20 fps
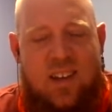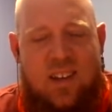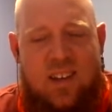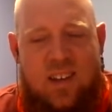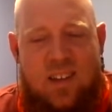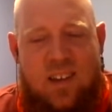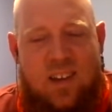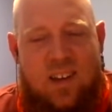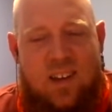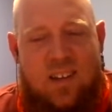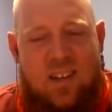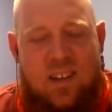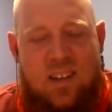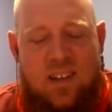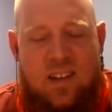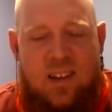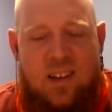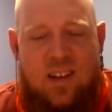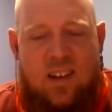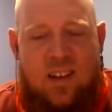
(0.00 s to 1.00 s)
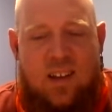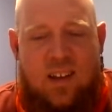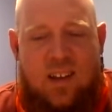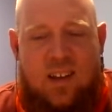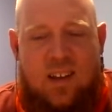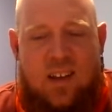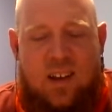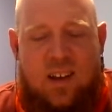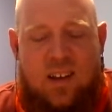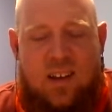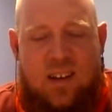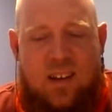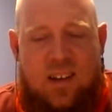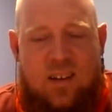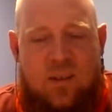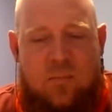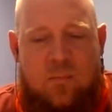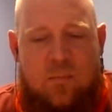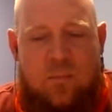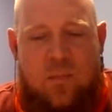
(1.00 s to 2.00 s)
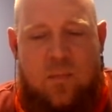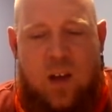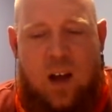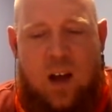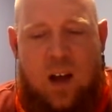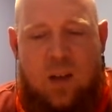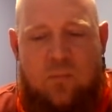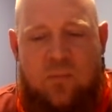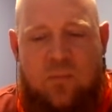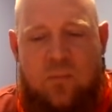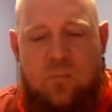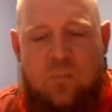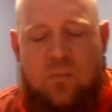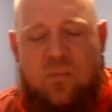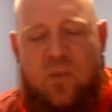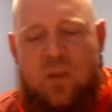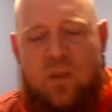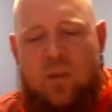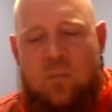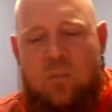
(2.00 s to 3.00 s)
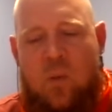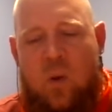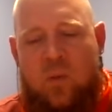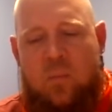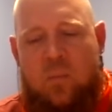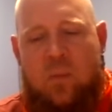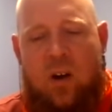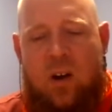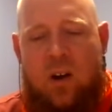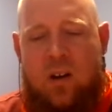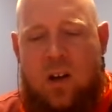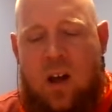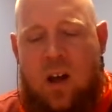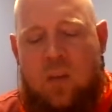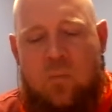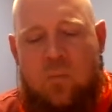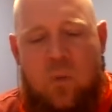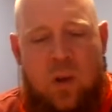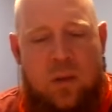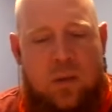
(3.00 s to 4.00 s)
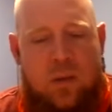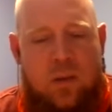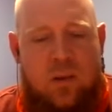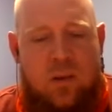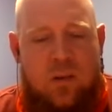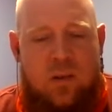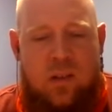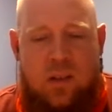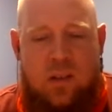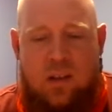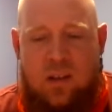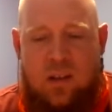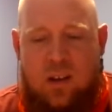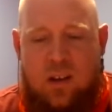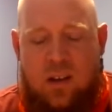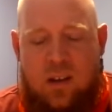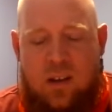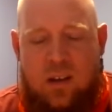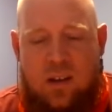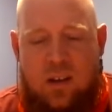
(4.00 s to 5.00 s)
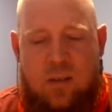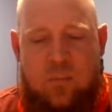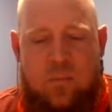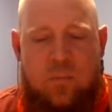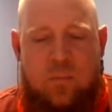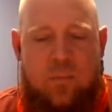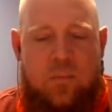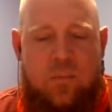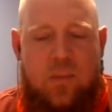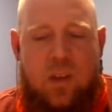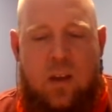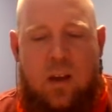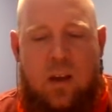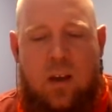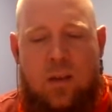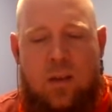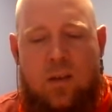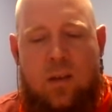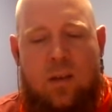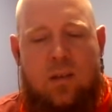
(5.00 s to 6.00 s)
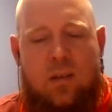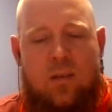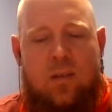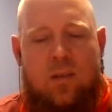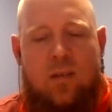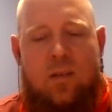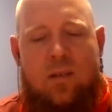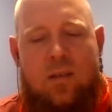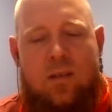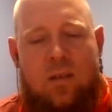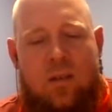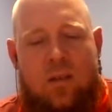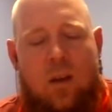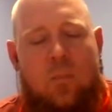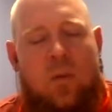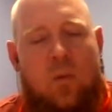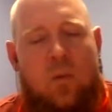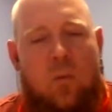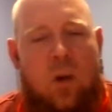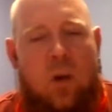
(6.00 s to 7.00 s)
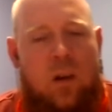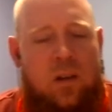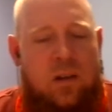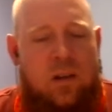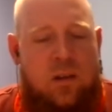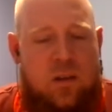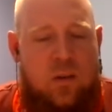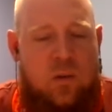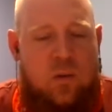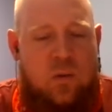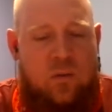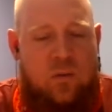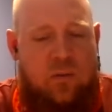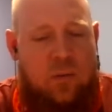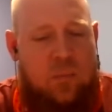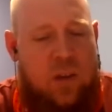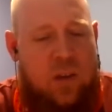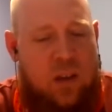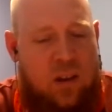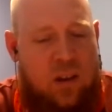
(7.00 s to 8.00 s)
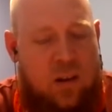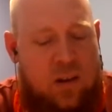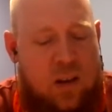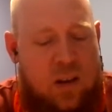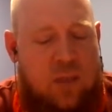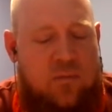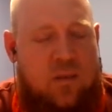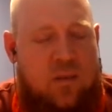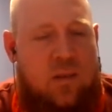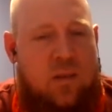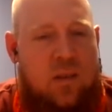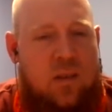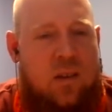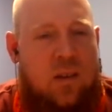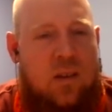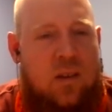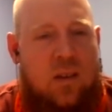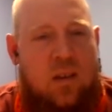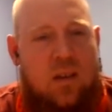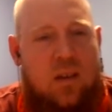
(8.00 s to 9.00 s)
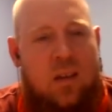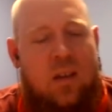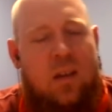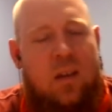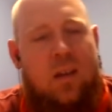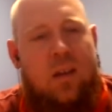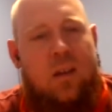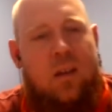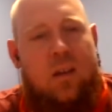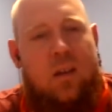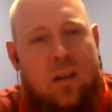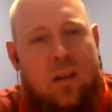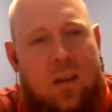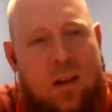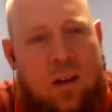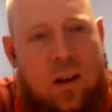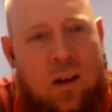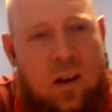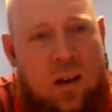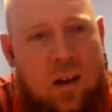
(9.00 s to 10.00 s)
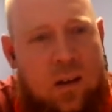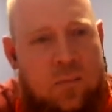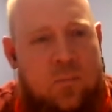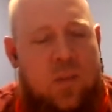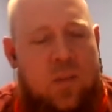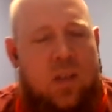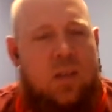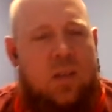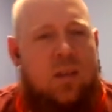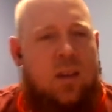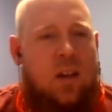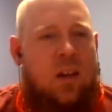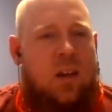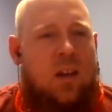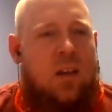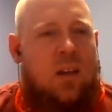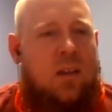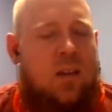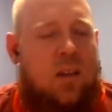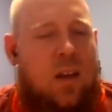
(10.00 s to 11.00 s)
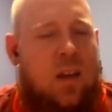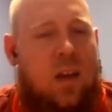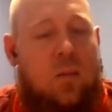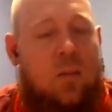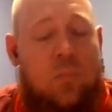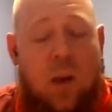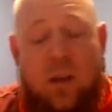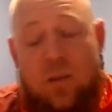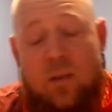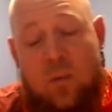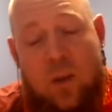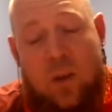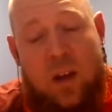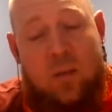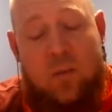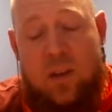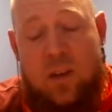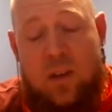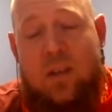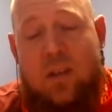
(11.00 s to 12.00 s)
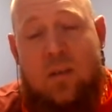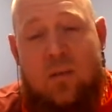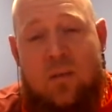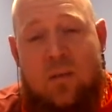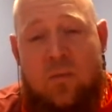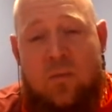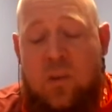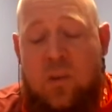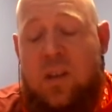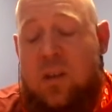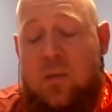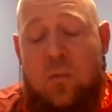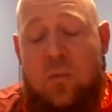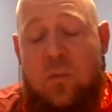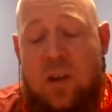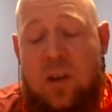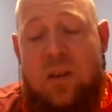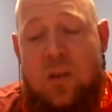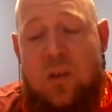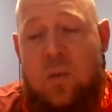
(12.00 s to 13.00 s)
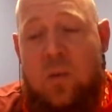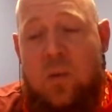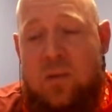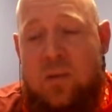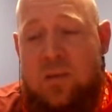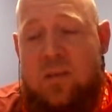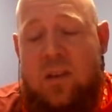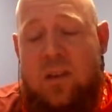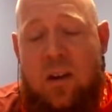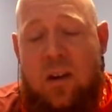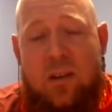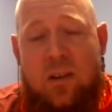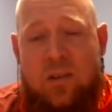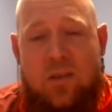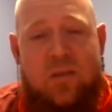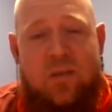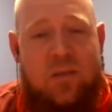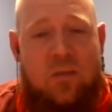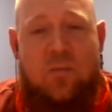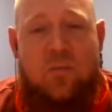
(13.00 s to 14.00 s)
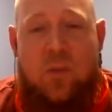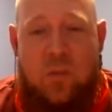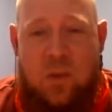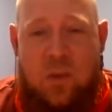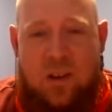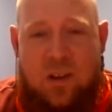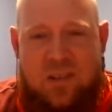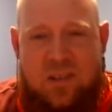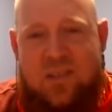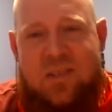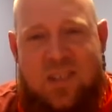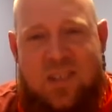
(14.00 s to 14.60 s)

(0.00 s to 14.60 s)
Yeah. I'm for the most part, I'm with you. I think number 1 and 2 for me are definitely uh, Kitty. And by the way, we can reuse characters if we want to.